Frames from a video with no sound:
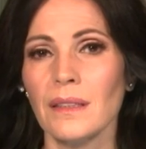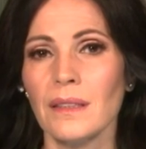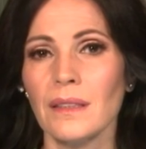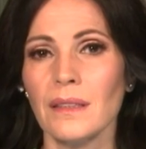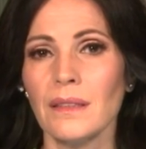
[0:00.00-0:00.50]

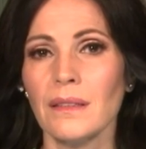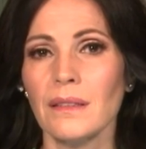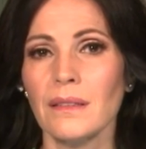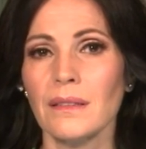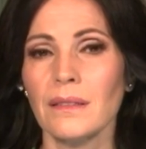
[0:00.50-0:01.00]

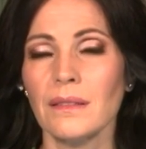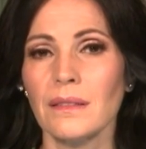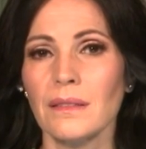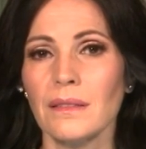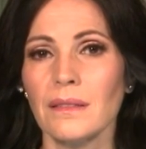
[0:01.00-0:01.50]

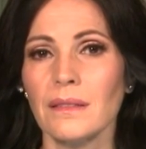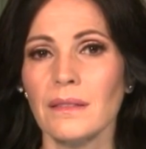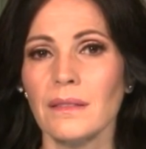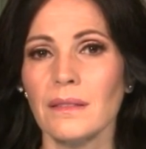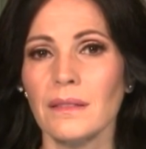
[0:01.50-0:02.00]

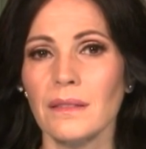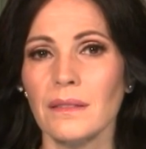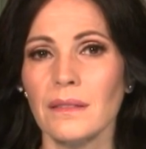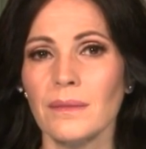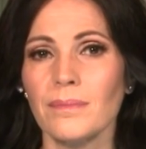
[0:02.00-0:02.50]

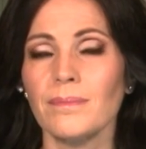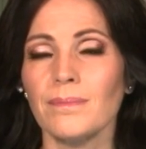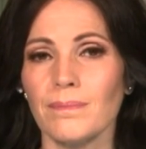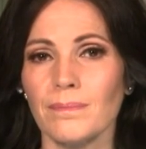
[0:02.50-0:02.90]
This person isn't speaking.